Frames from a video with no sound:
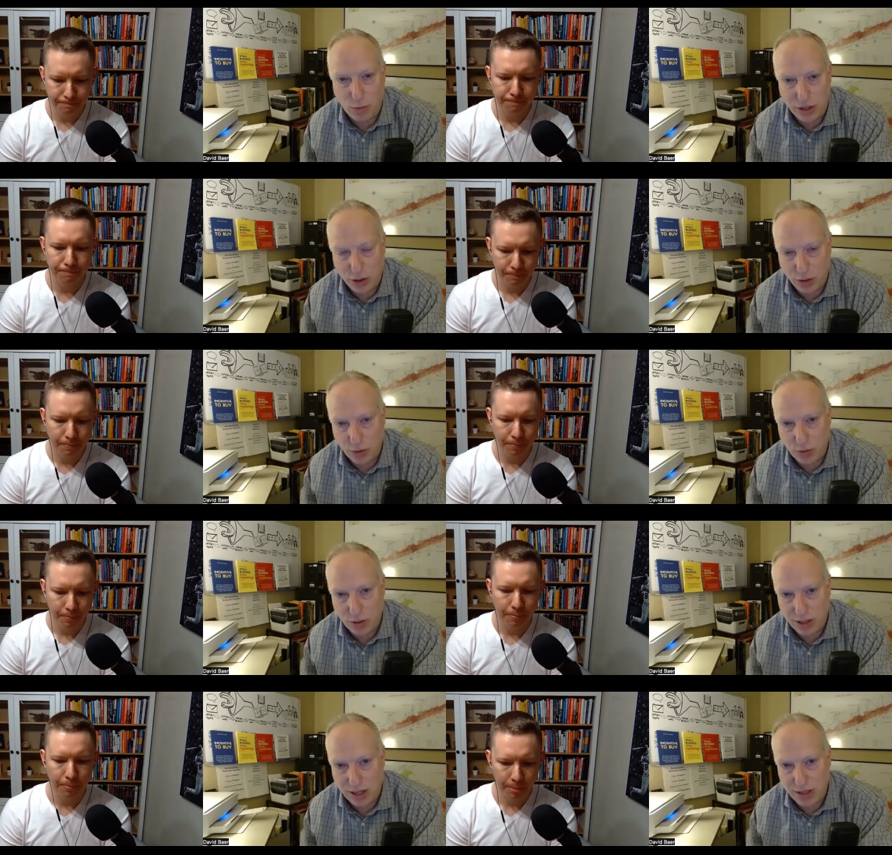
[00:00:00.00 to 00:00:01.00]
Speaker 1: we do
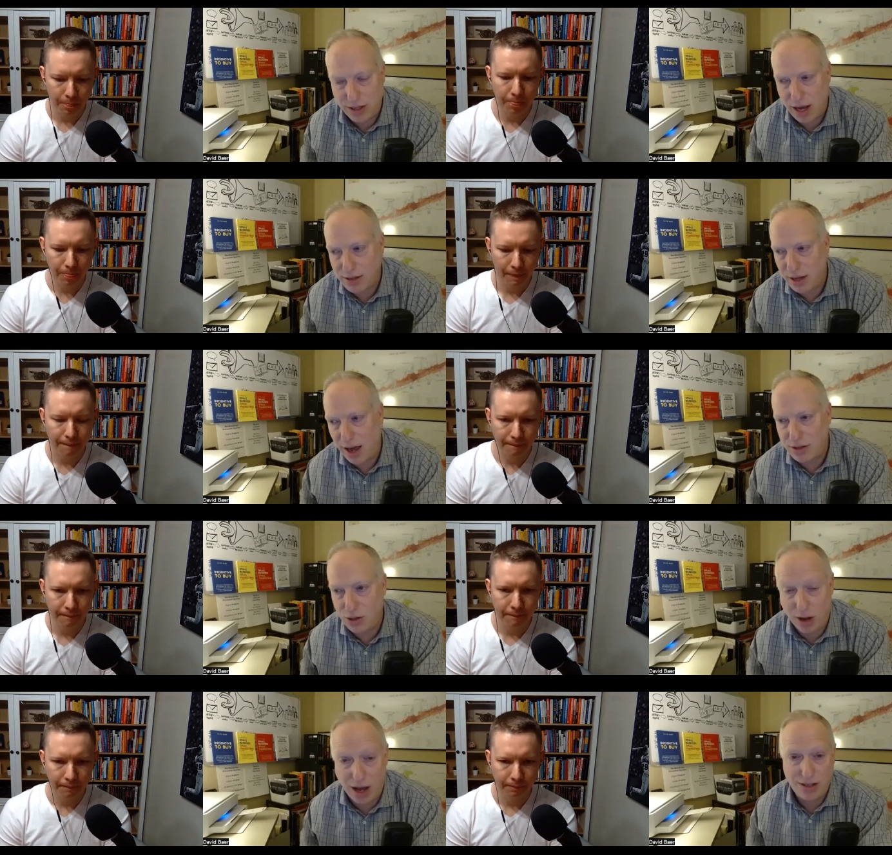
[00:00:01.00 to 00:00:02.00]
these days. And
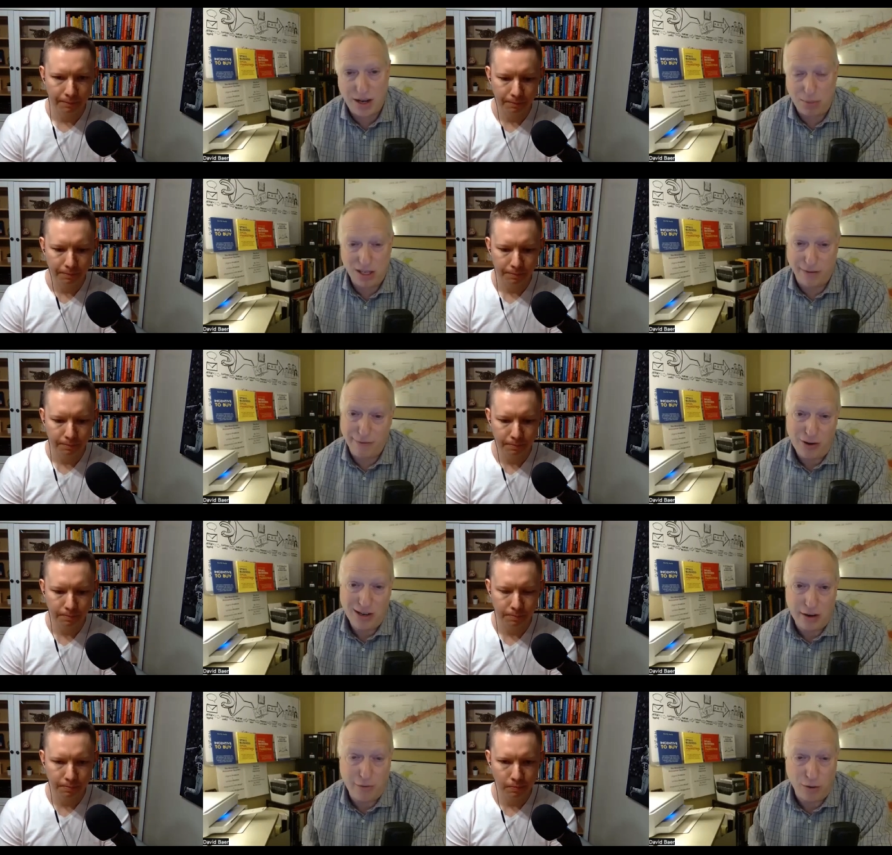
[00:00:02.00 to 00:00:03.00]
so content plays a very
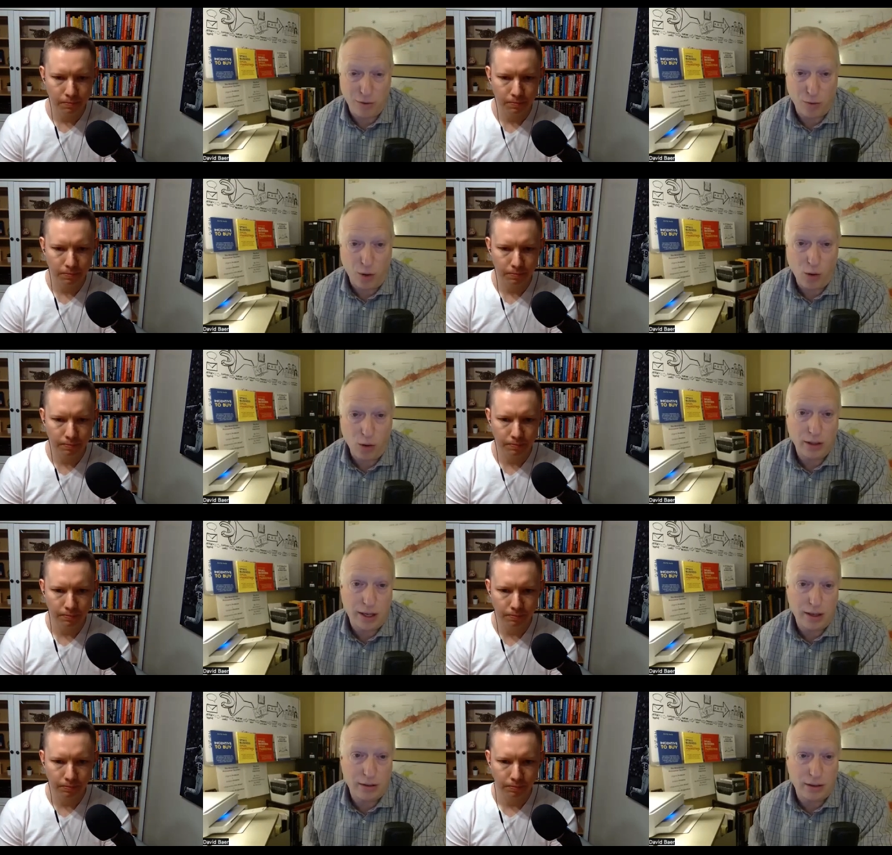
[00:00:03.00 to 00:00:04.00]
different role
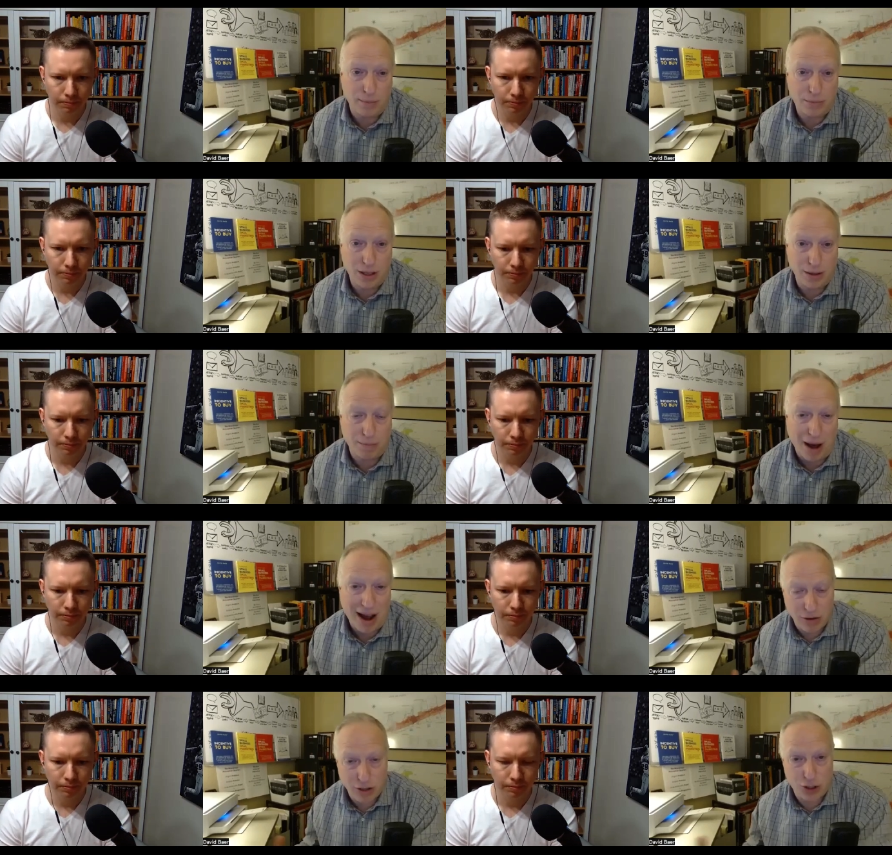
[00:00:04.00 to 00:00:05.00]
in the in the
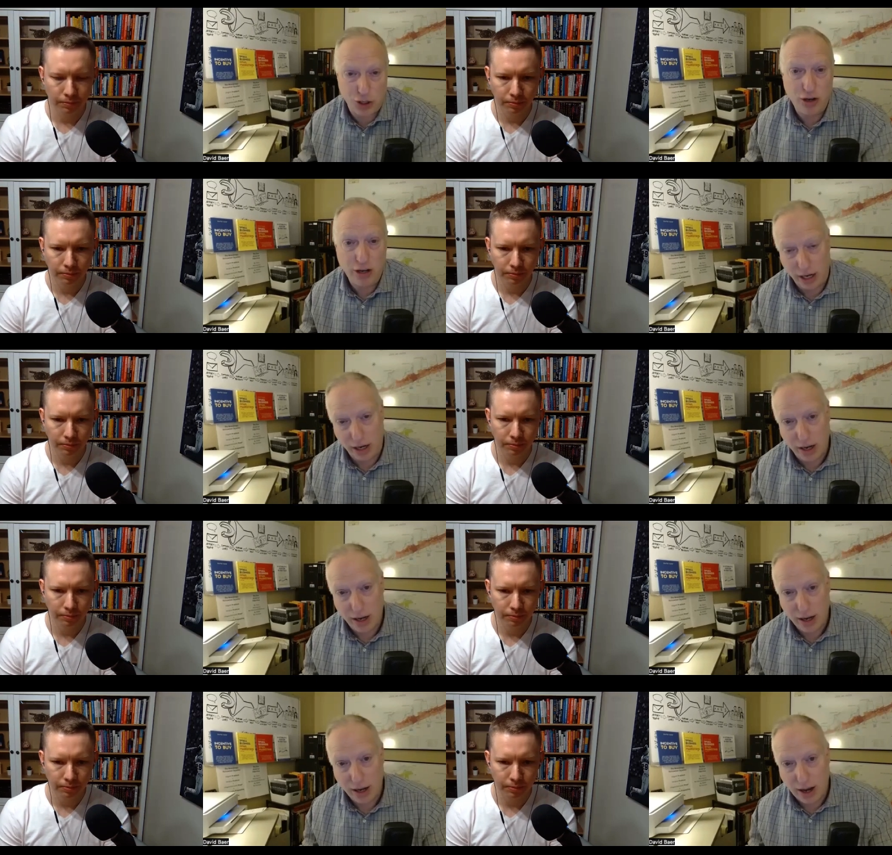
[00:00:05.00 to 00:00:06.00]
buyer's journey.
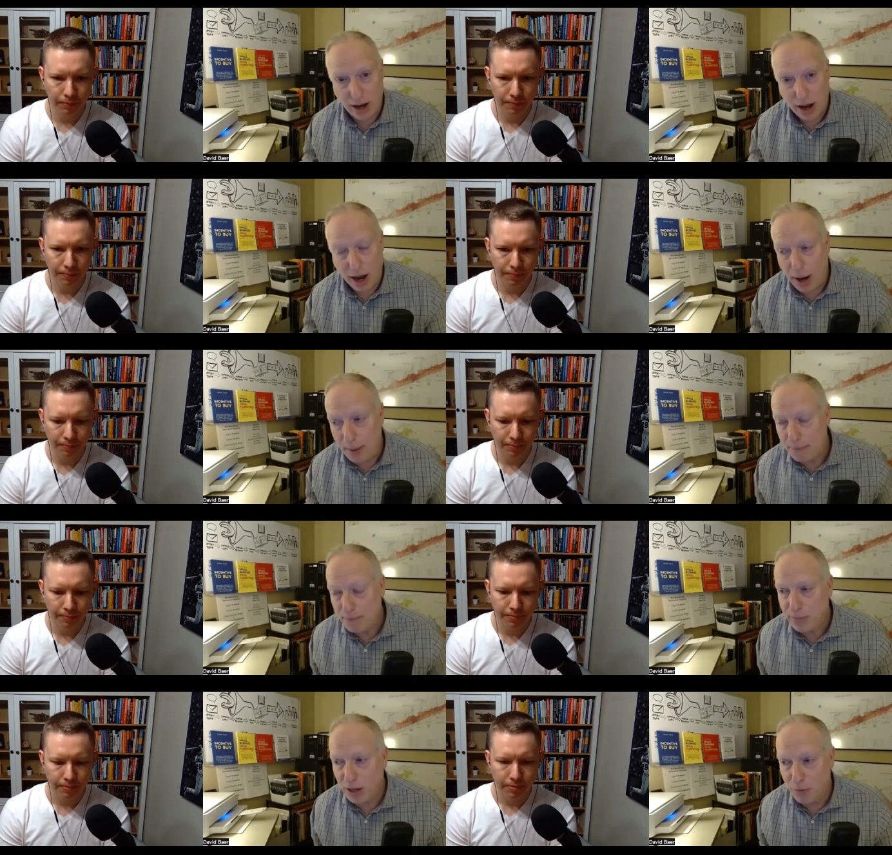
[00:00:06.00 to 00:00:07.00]
Um,
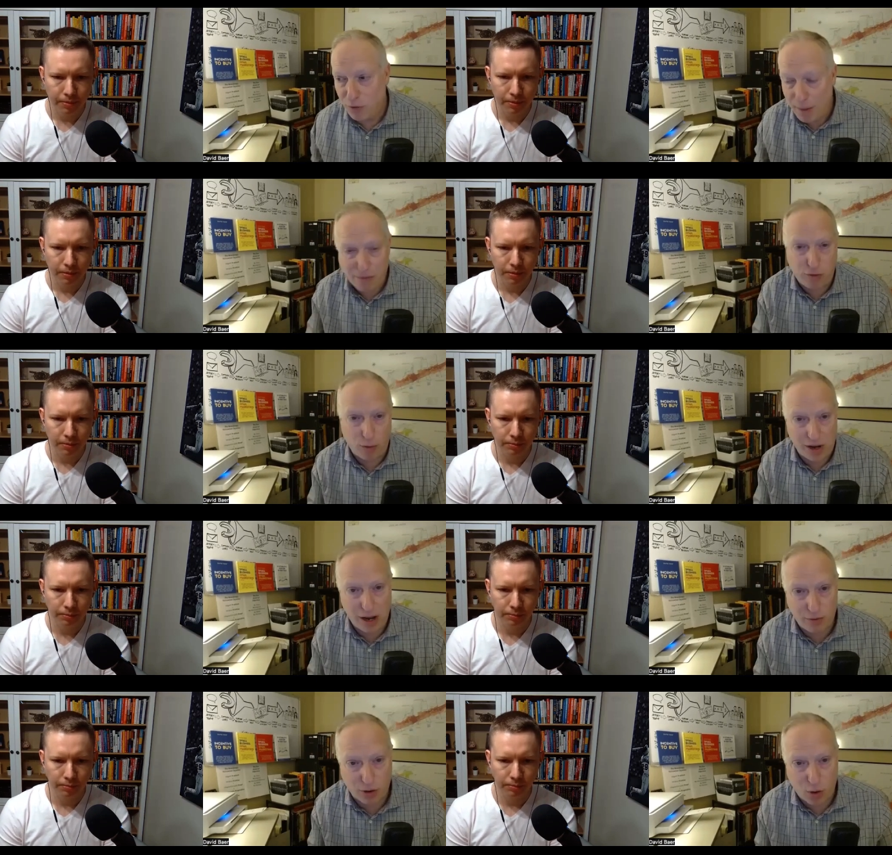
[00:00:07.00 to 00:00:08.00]
right before we
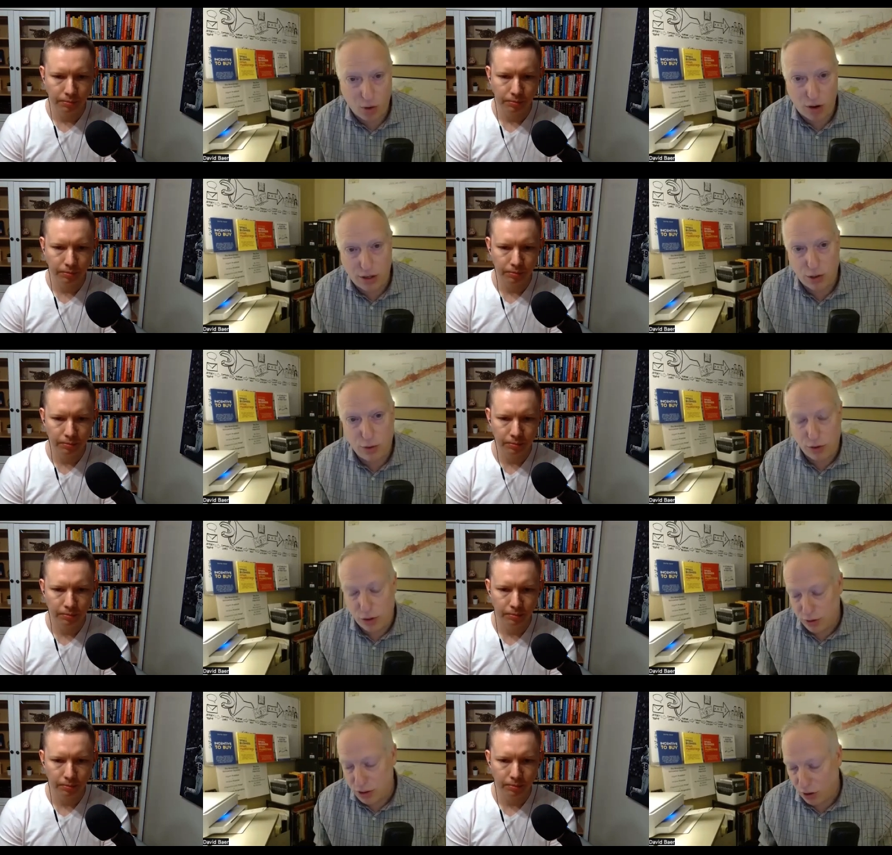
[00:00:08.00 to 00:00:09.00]
hit record, you
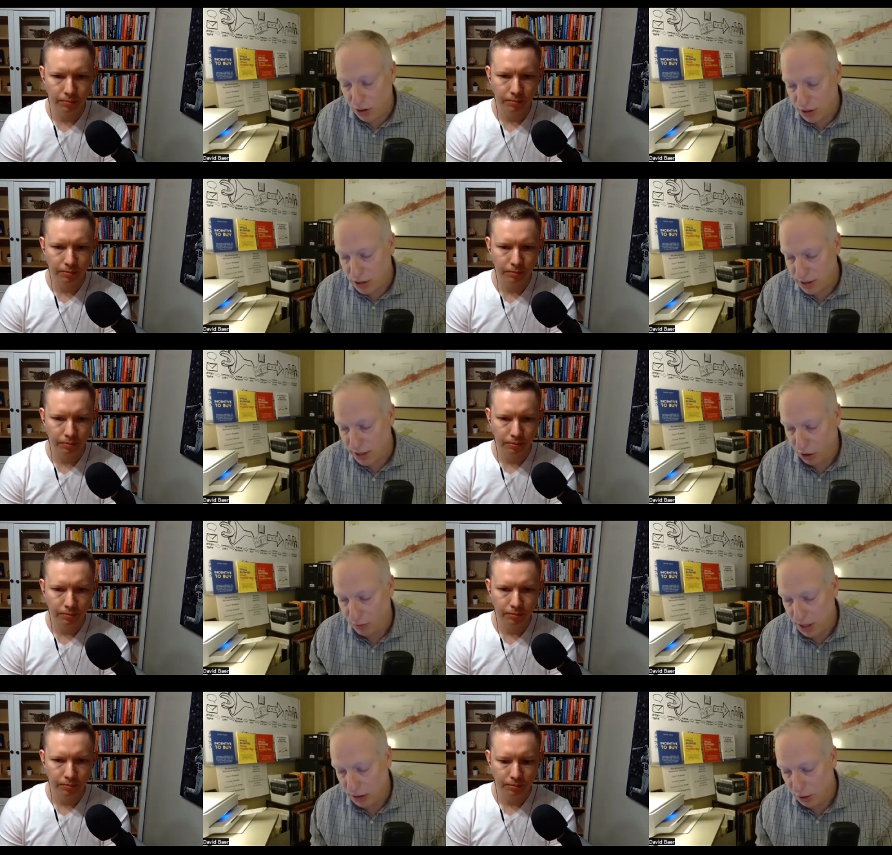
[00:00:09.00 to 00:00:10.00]
you started to tell
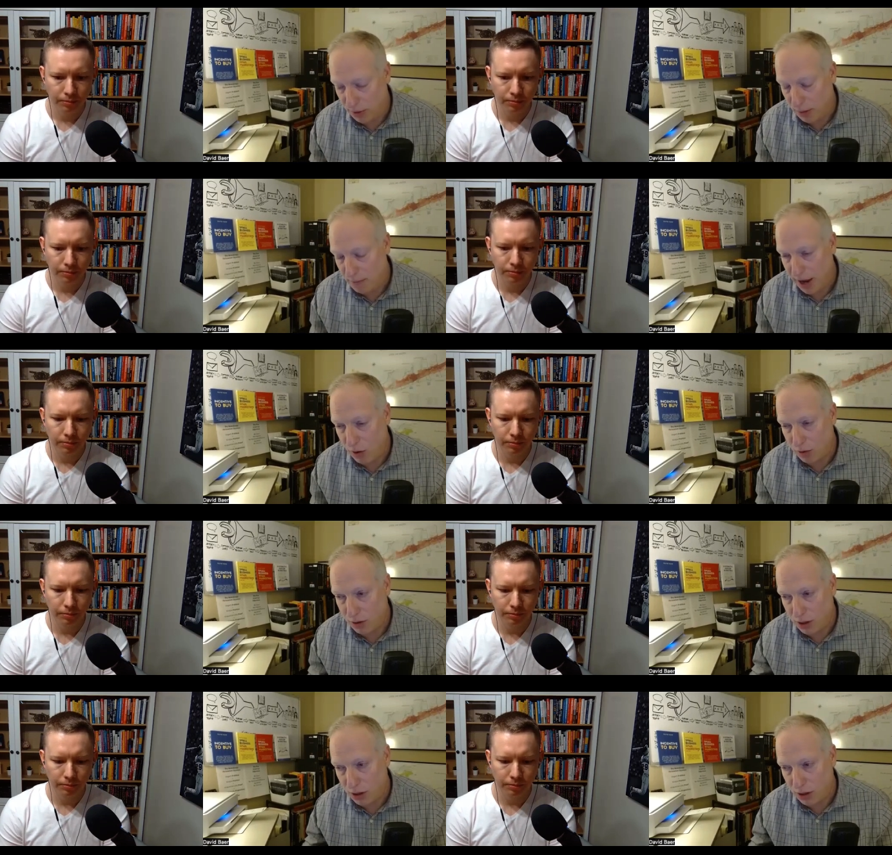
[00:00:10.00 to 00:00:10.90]
me a little bit about